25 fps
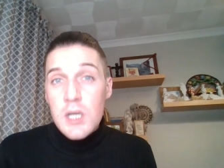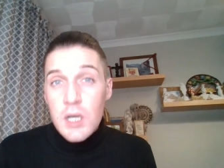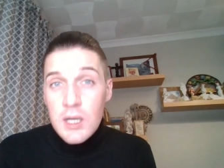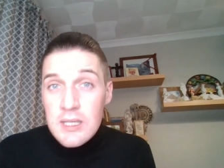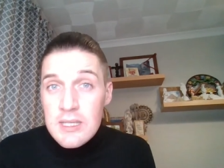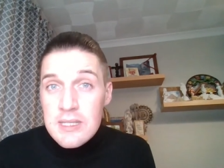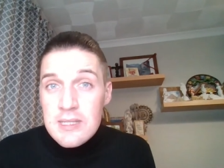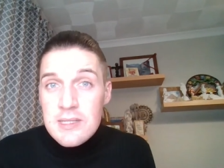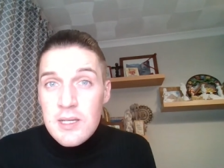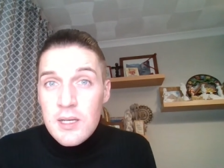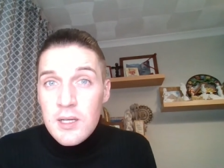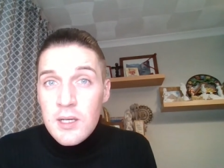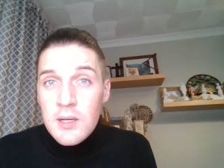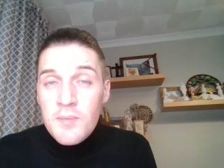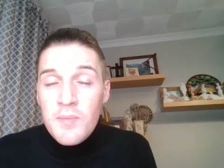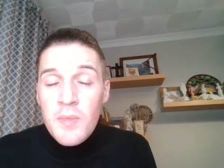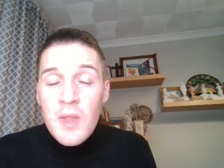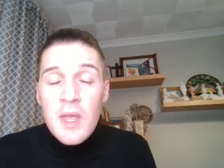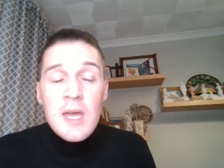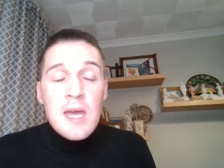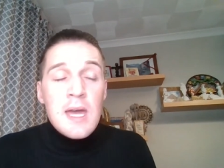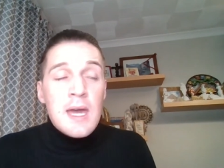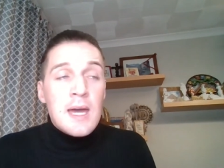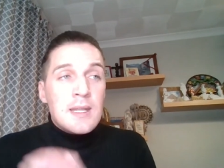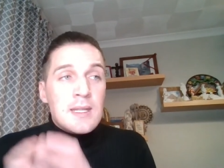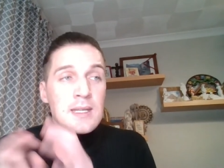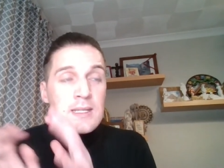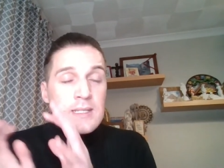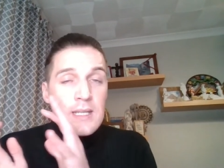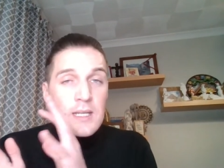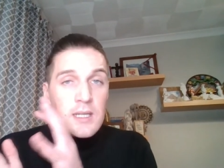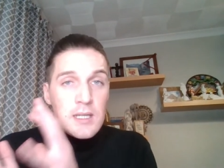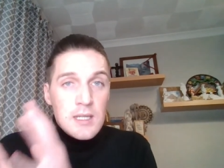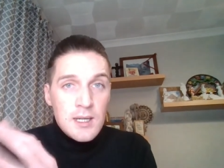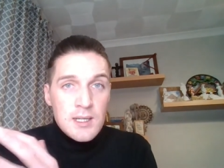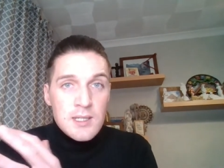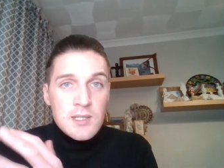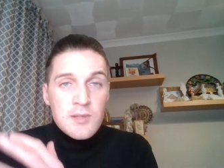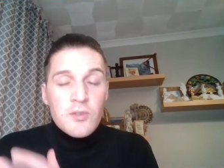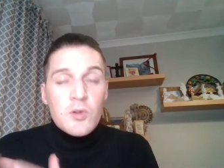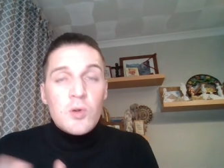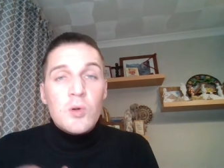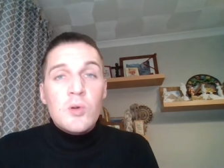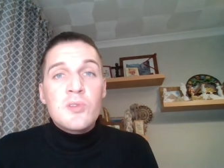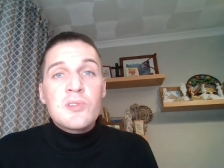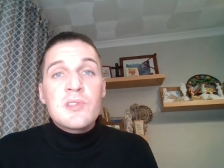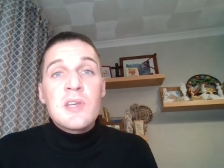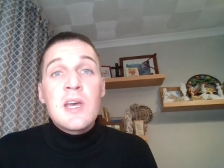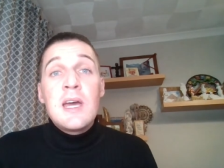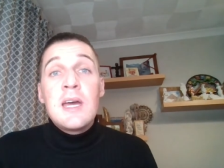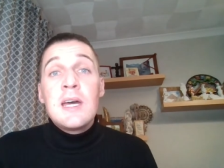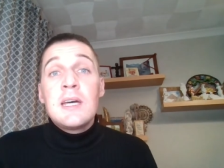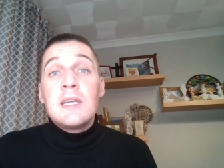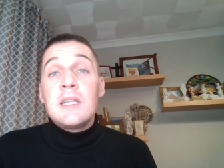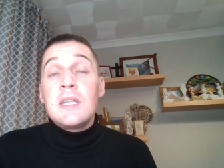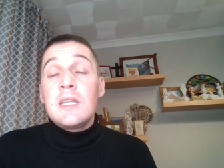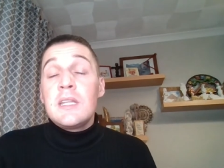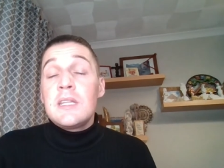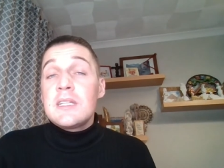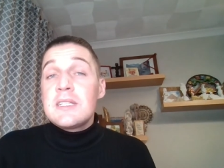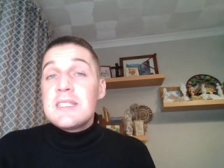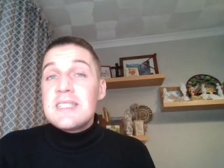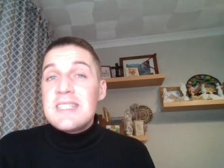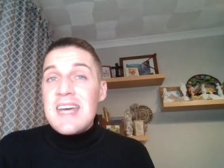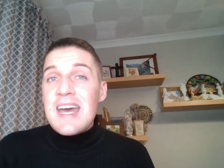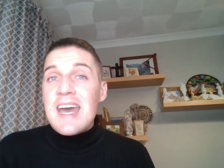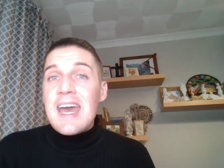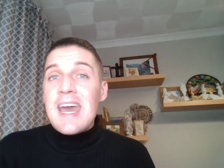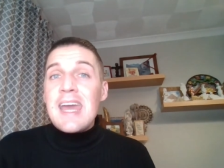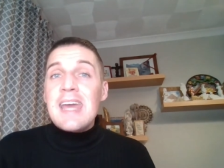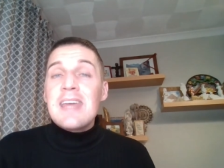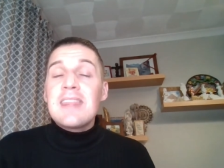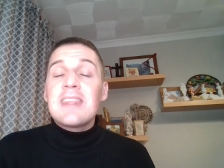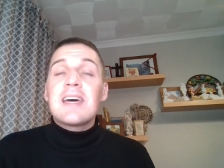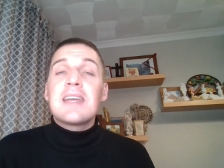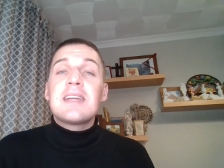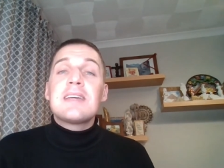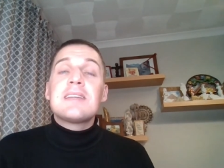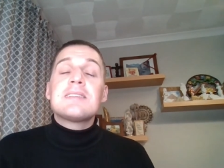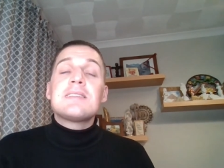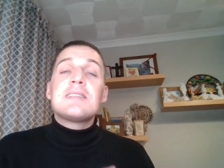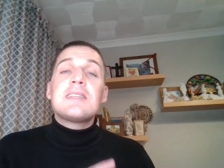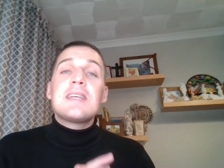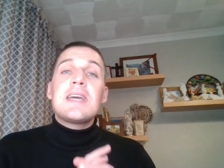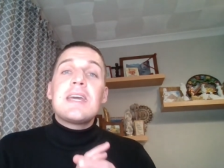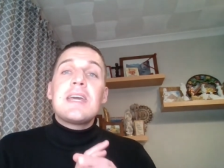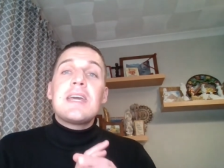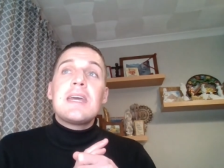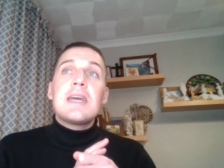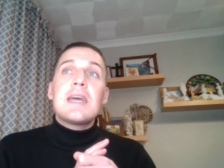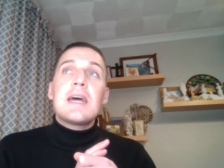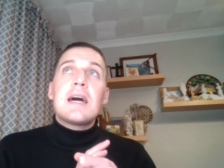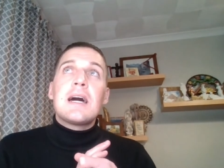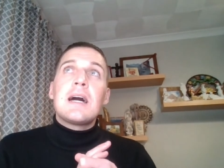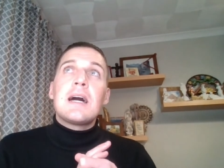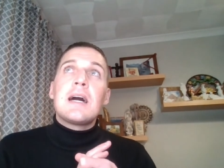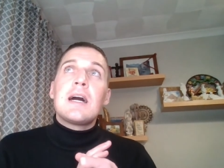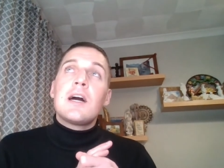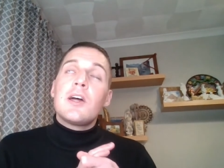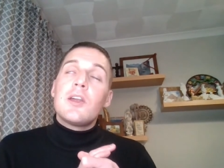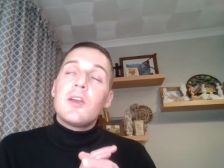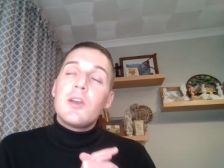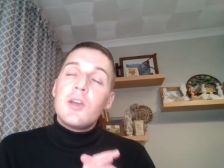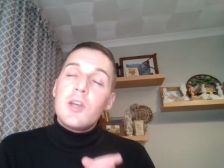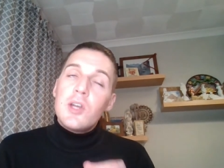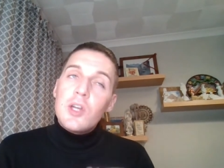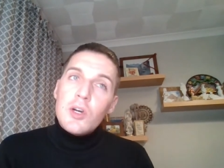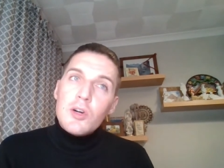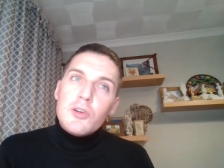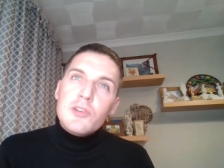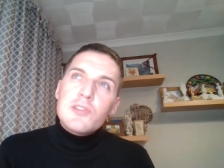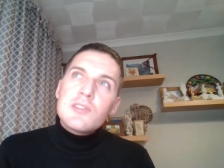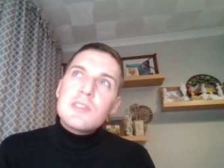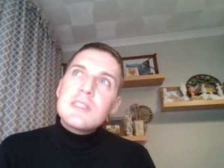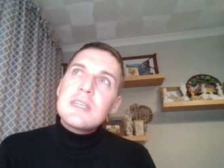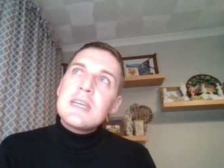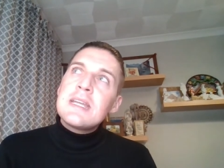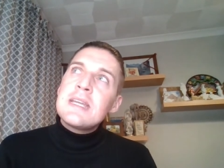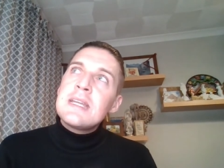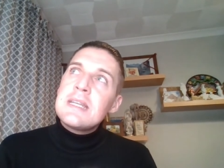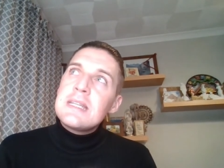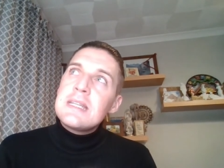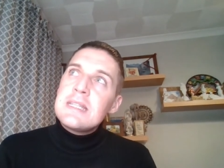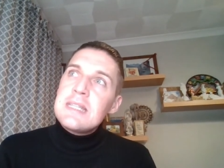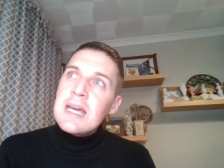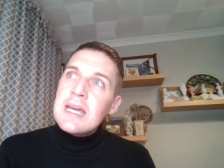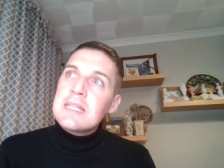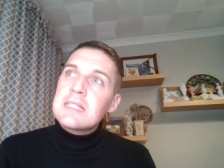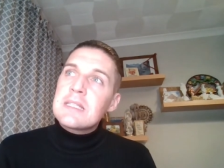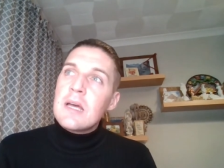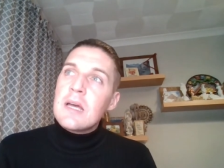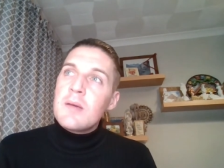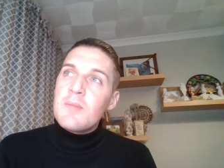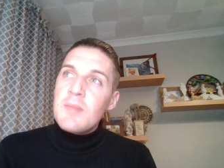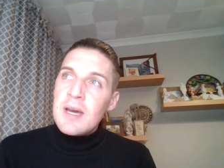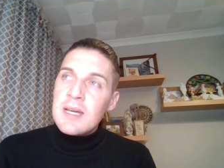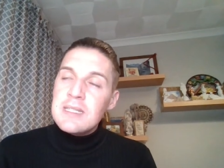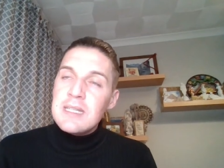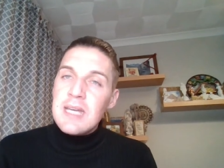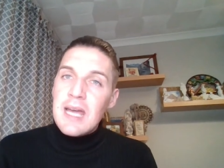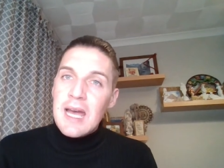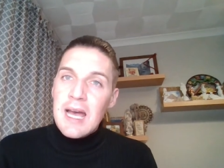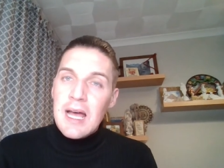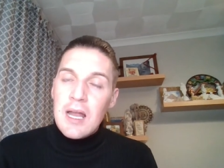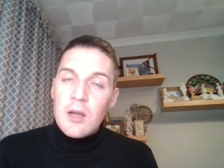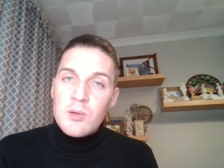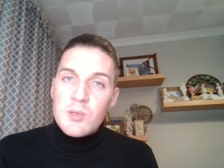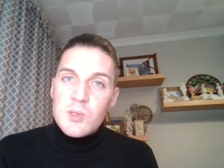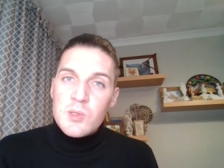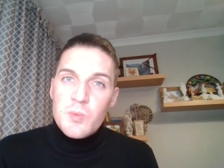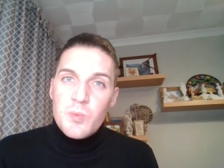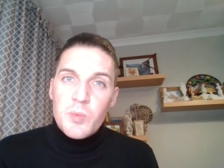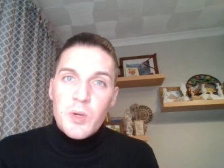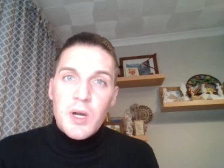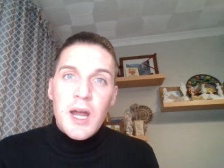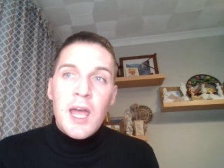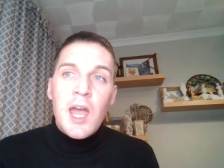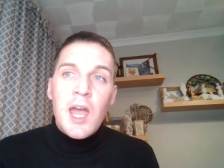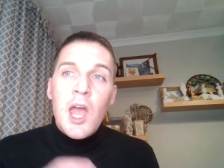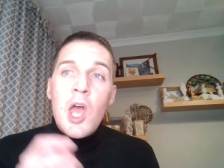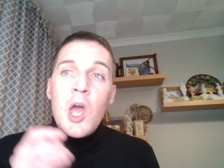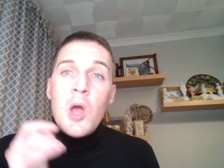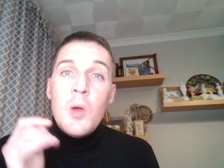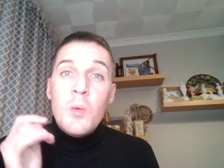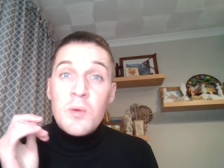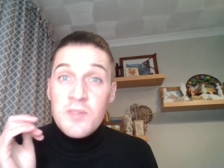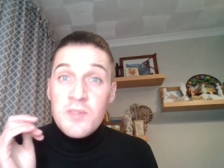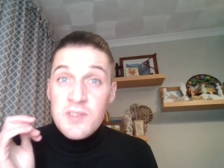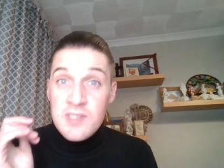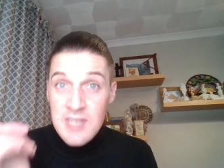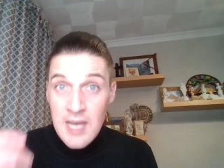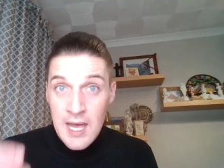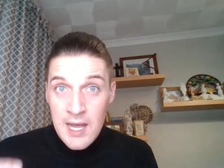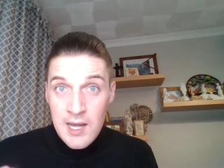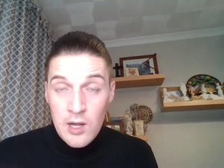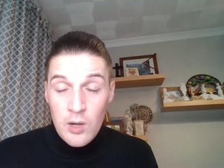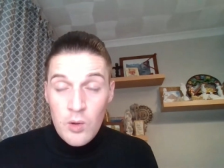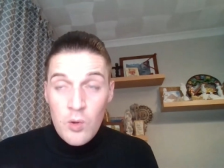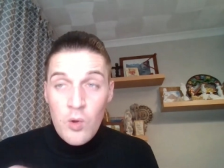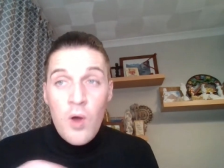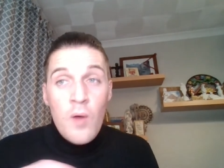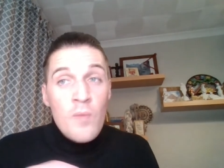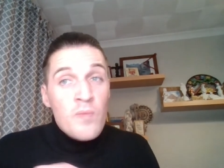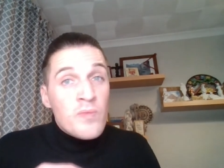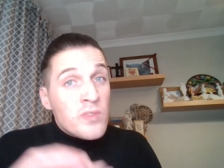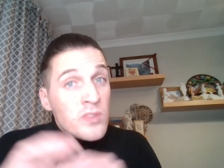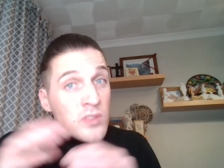Night Serum, and that's at night, of course. And in the day, that is the uh, Nioxin Daytime Anti-Hair Spray with Sandalore.